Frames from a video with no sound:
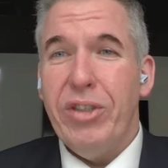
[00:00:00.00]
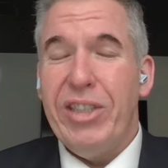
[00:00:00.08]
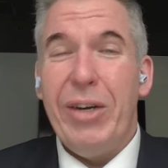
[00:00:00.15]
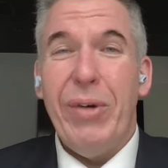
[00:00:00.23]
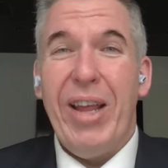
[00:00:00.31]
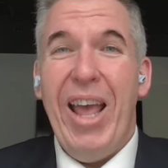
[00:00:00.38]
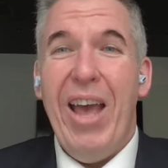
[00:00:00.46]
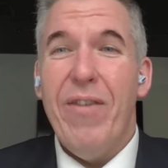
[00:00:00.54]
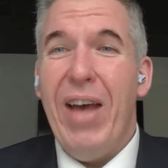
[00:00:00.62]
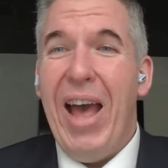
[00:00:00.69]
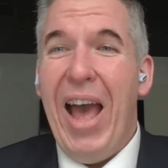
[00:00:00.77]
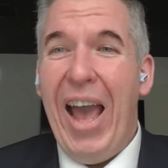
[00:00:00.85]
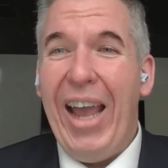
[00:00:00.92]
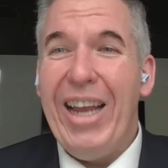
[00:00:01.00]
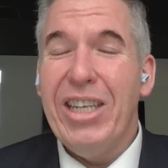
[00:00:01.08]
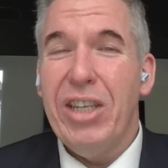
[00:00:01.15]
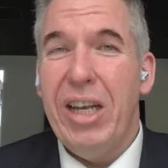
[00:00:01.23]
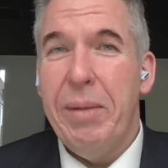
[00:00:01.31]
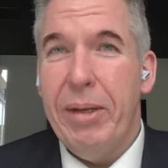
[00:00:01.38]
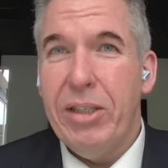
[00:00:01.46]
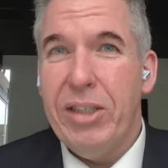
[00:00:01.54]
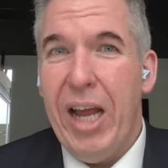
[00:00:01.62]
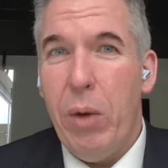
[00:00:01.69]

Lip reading: generally have age limits.